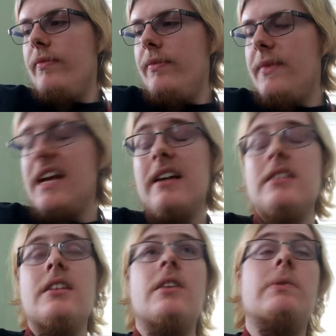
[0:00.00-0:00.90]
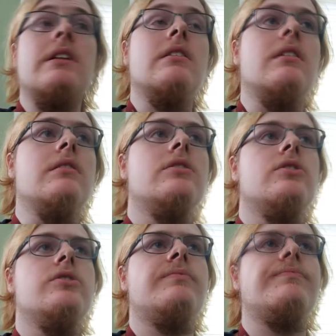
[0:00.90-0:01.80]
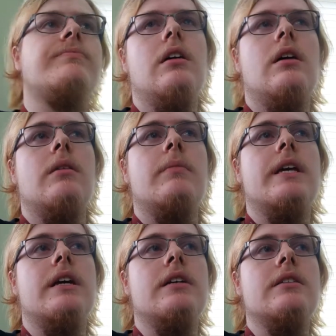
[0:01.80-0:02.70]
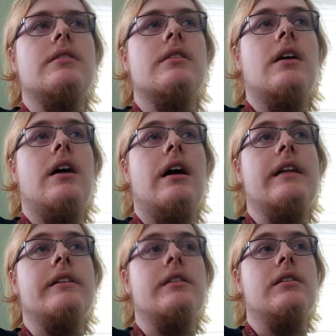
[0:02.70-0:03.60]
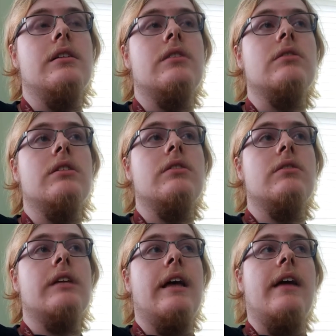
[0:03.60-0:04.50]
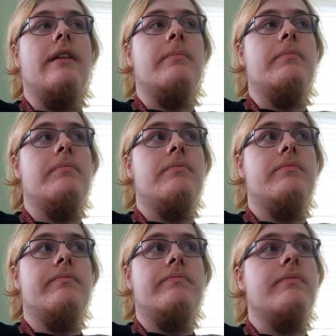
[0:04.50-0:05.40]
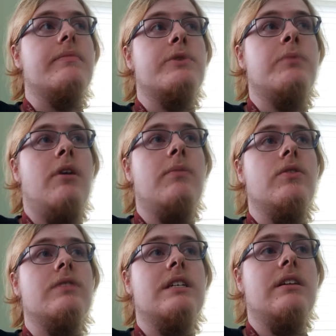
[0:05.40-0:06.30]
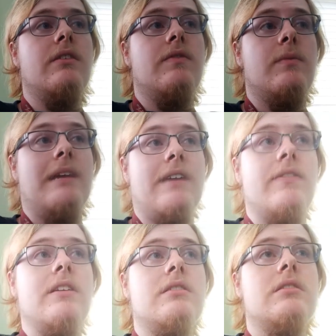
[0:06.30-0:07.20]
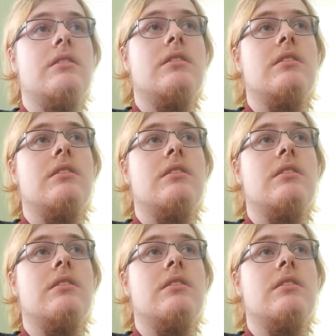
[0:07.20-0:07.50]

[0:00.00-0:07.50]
I should go eat lunch because I literally only had a small bowl of cereal for breakfast.